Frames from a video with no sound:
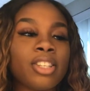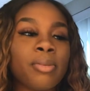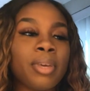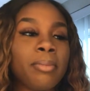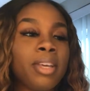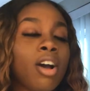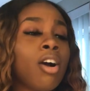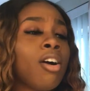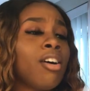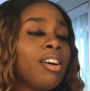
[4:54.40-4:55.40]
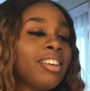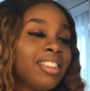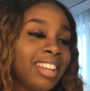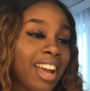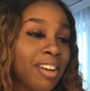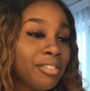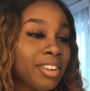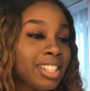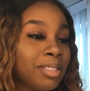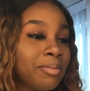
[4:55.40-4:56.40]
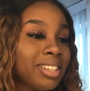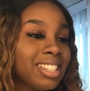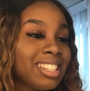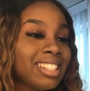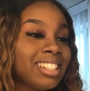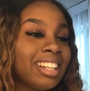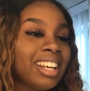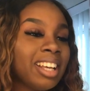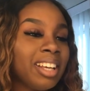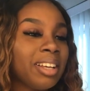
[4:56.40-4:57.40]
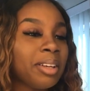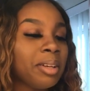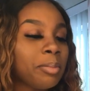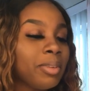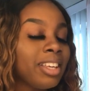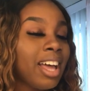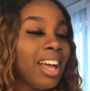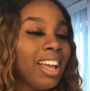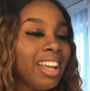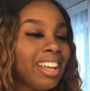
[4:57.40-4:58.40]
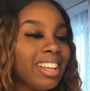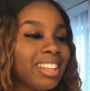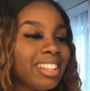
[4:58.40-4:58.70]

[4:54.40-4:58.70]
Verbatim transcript: so maybe, oh, they have rest in peace Nip. Yes.